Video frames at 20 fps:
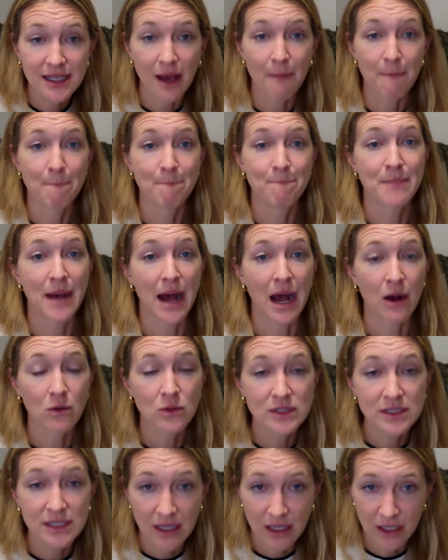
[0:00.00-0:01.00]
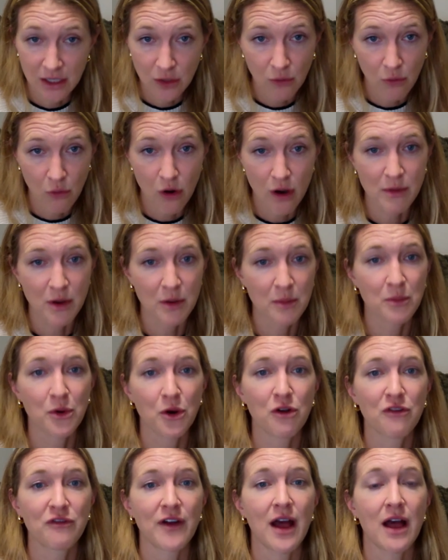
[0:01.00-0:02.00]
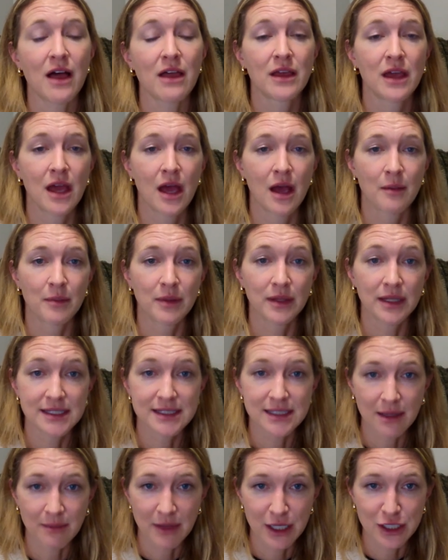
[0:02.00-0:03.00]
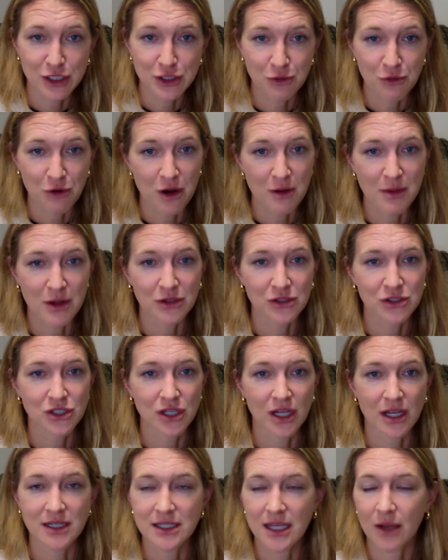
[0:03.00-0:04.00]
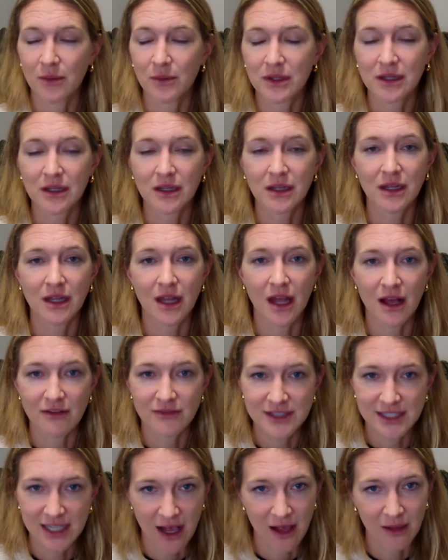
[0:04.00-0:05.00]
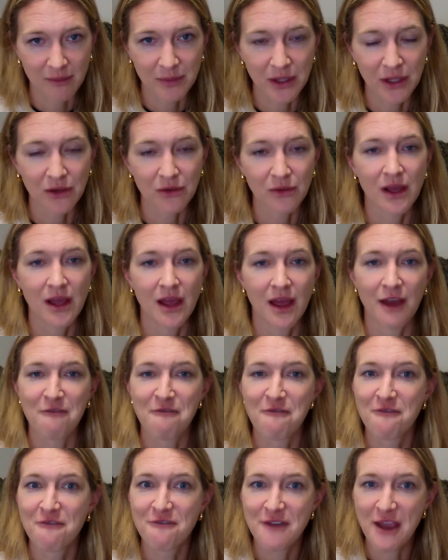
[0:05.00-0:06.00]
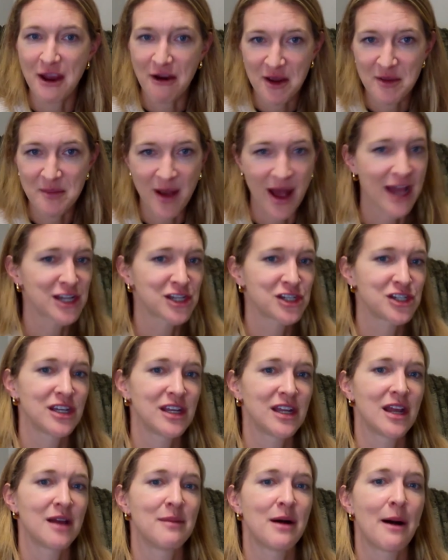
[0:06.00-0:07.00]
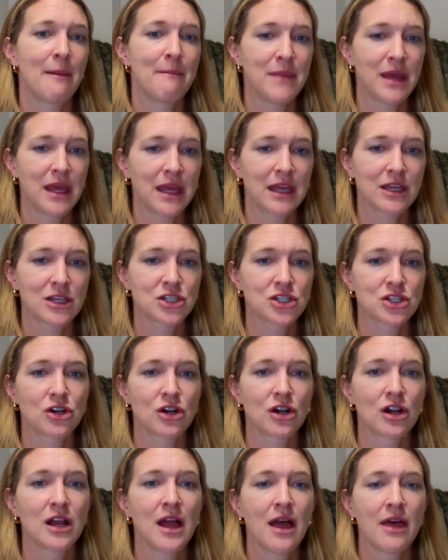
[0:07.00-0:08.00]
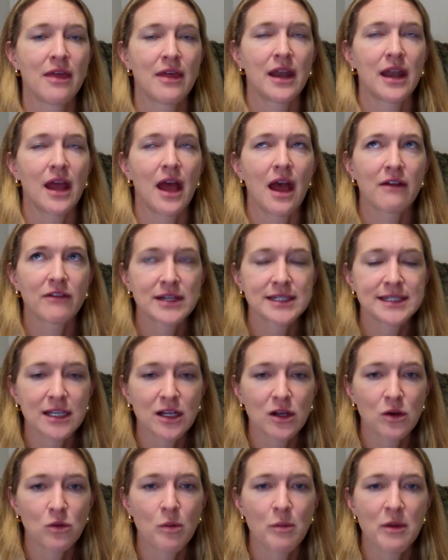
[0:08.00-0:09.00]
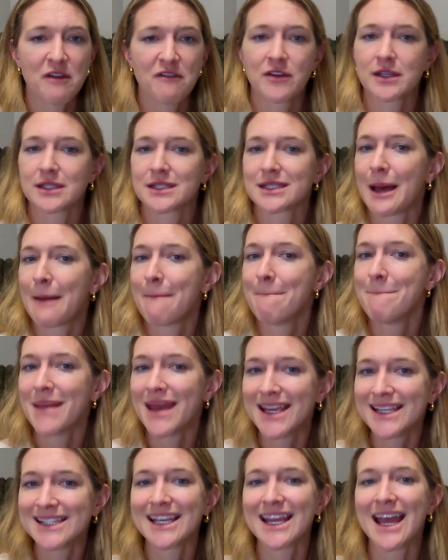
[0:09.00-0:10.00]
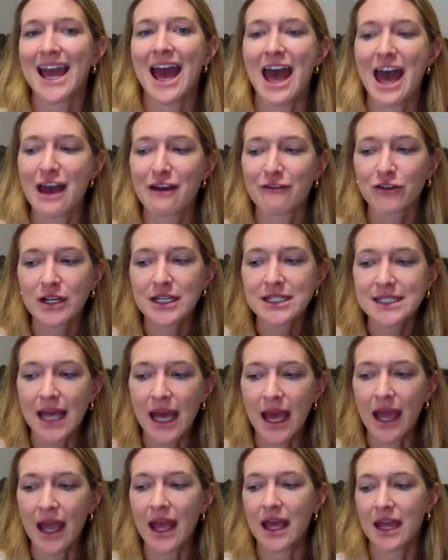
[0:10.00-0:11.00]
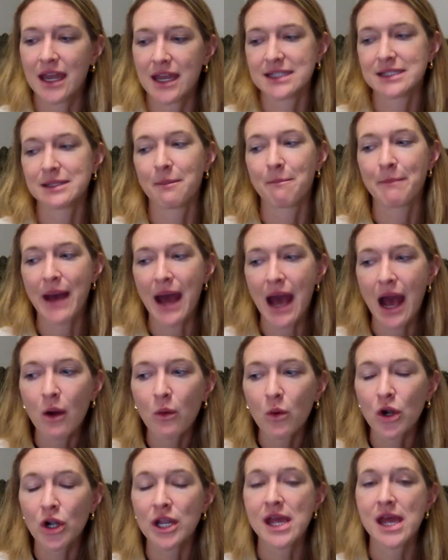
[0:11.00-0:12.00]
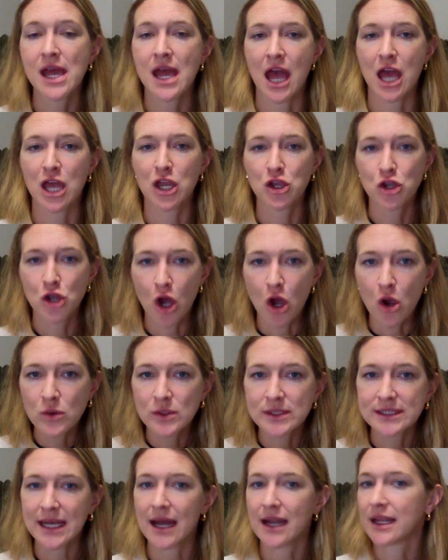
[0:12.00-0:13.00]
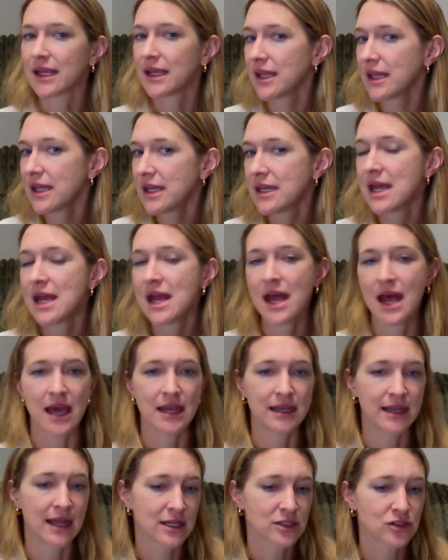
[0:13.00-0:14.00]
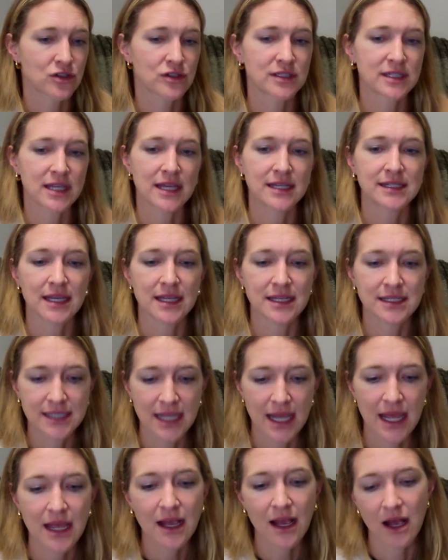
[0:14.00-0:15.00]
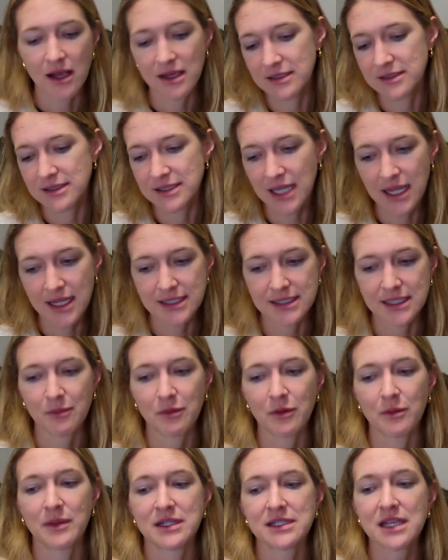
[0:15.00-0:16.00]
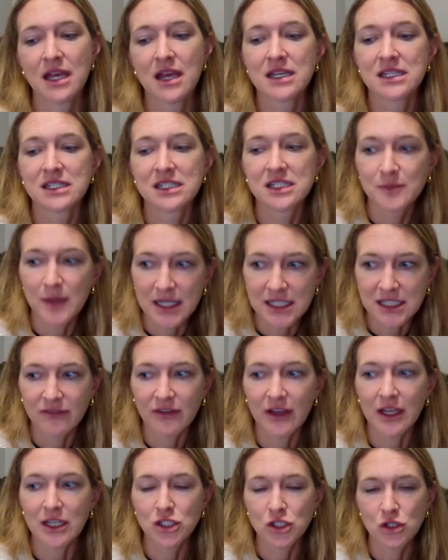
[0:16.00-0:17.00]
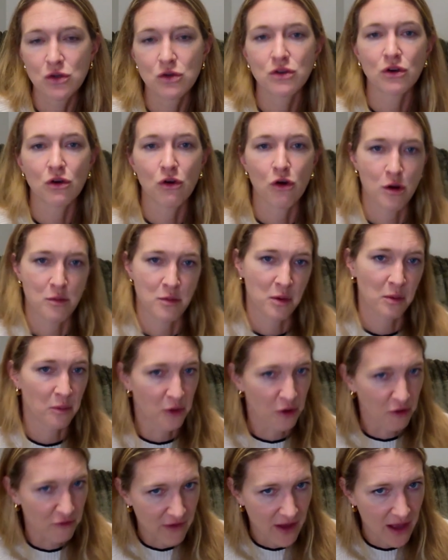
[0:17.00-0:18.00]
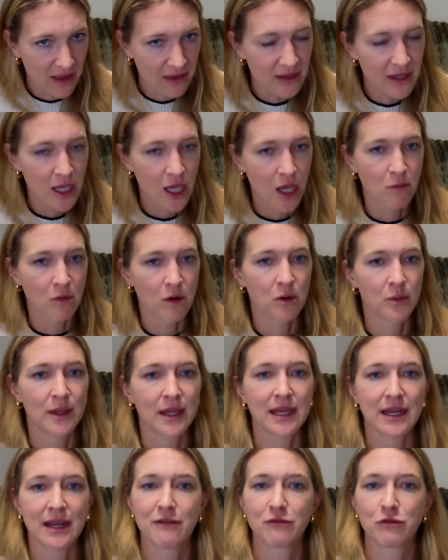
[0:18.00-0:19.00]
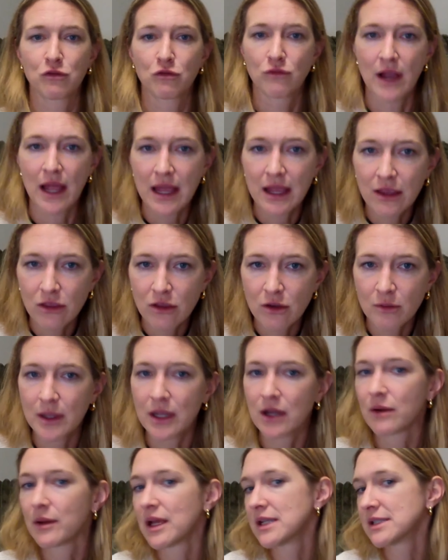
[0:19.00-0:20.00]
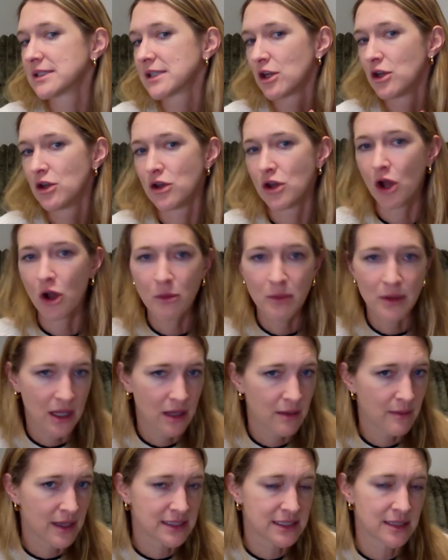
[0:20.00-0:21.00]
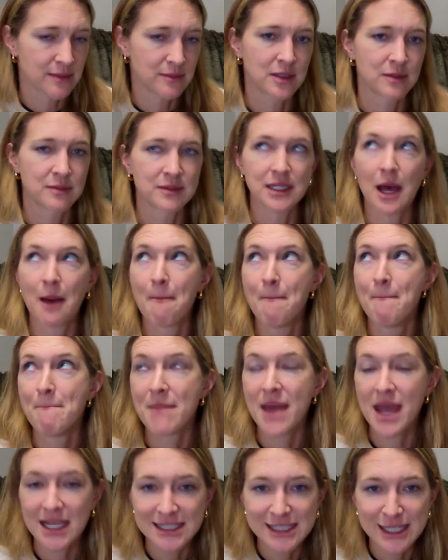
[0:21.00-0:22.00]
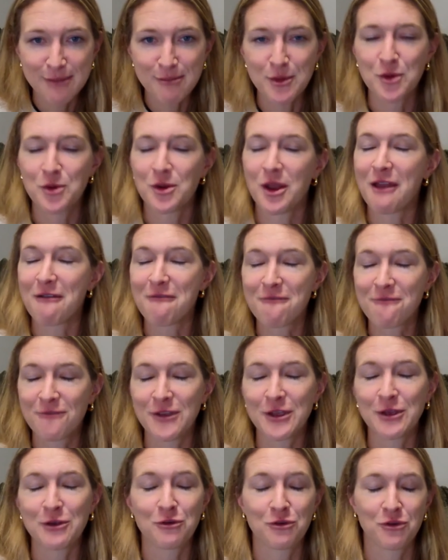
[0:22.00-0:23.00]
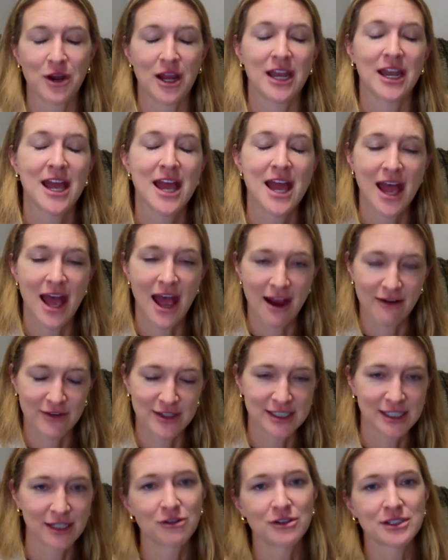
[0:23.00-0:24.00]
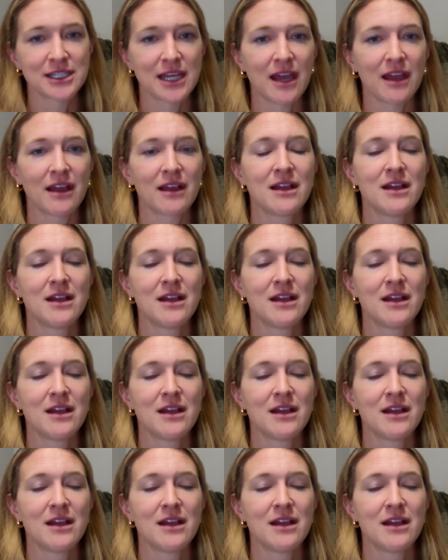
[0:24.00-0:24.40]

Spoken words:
about your hormone profile, please come get your hormones checked. I would love to help you. I'm very passionate about making sure that every single woman feels amazing every day and is empowered and knows how to eat and exercise and take supplements specified to their hormone profile, where we can have regular periods, no PMS symptoms, amazing mood, and feel great every single day.